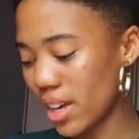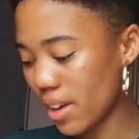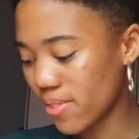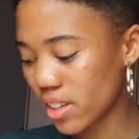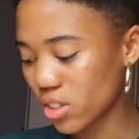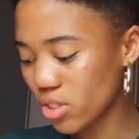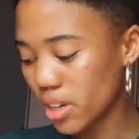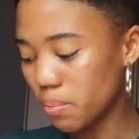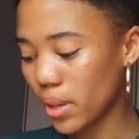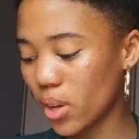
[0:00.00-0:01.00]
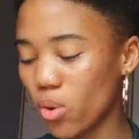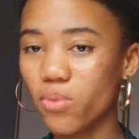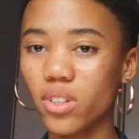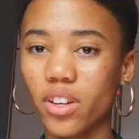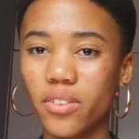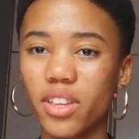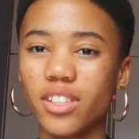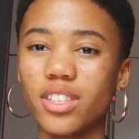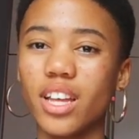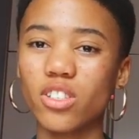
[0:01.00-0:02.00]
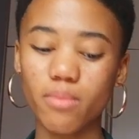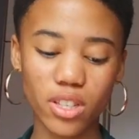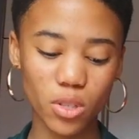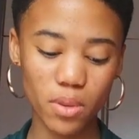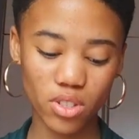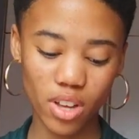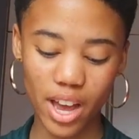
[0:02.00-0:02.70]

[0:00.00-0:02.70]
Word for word: i feel like you try to play awful lot of things and that's what makes you special